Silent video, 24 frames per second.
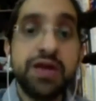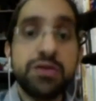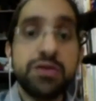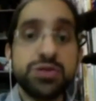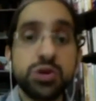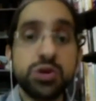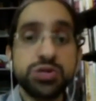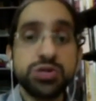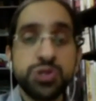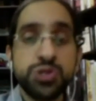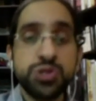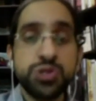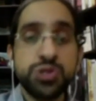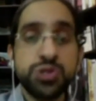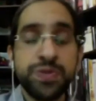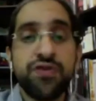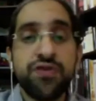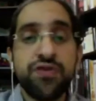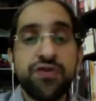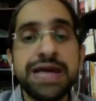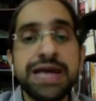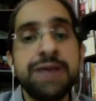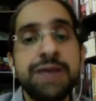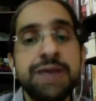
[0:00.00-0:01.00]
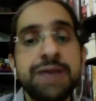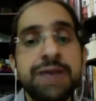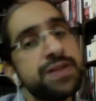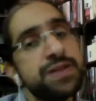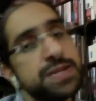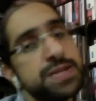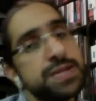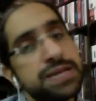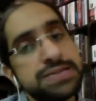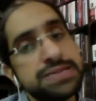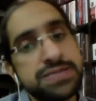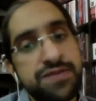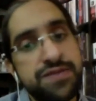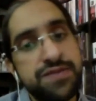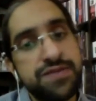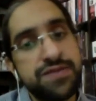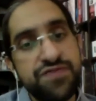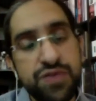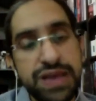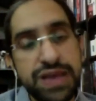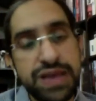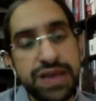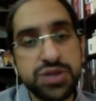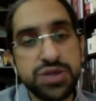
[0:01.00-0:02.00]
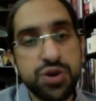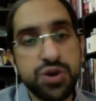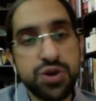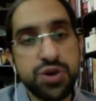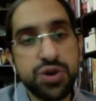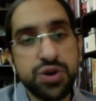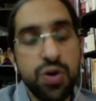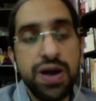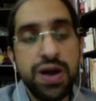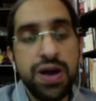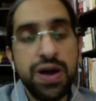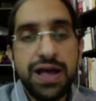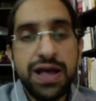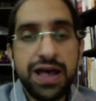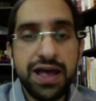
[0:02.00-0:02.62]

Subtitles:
were so stupid. For example, just a few weeks ago,